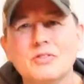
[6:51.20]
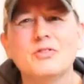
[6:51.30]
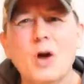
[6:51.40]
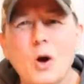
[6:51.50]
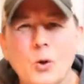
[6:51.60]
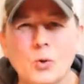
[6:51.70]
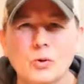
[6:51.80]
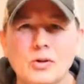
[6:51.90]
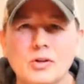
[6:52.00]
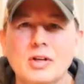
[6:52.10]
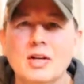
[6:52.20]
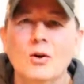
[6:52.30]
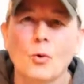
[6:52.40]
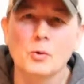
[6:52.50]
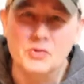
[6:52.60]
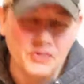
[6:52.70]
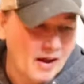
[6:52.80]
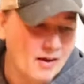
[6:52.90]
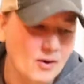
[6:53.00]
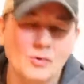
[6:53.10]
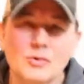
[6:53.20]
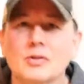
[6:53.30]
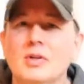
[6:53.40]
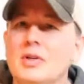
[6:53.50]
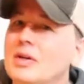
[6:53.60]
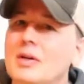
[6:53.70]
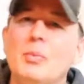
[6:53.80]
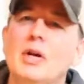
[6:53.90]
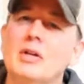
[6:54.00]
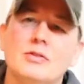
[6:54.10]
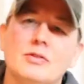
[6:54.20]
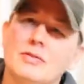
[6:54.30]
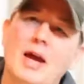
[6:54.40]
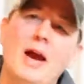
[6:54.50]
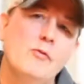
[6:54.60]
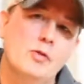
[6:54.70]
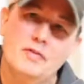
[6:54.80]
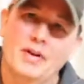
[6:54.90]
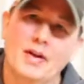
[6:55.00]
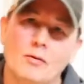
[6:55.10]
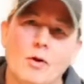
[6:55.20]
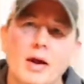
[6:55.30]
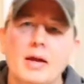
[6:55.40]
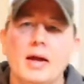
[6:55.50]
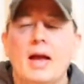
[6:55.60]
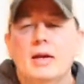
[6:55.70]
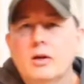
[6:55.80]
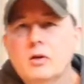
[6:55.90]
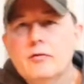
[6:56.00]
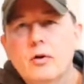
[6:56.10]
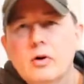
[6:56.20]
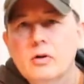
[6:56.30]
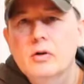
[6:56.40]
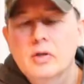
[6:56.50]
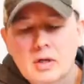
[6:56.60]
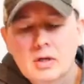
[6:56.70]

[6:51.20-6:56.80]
tone or sound, but it's everything, right? And now you've heard,